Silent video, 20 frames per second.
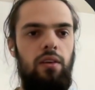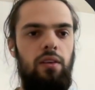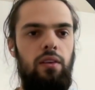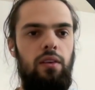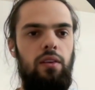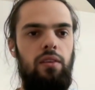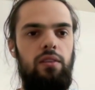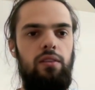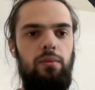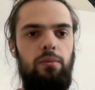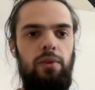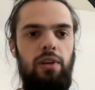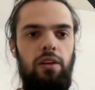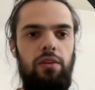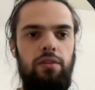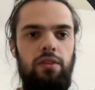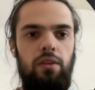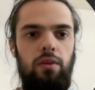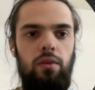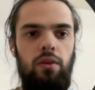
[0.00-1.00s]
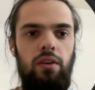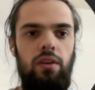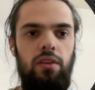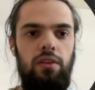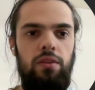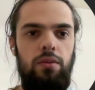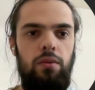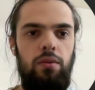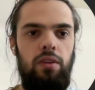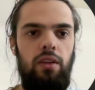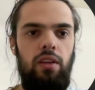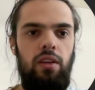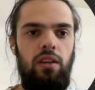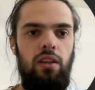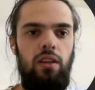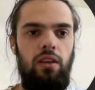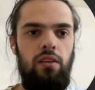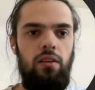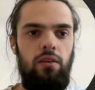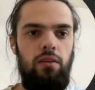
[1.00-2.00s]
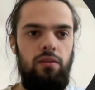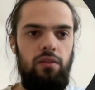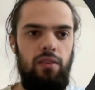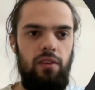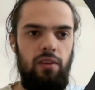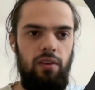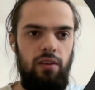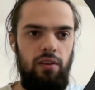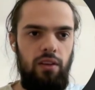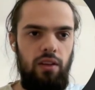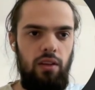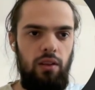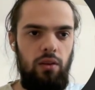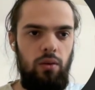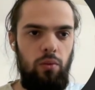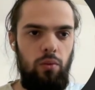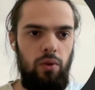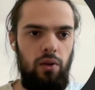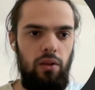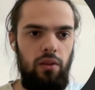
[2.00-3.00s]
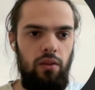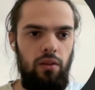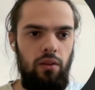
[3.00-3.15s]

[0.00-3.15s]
In the browser, as soon as I click on the yellow one,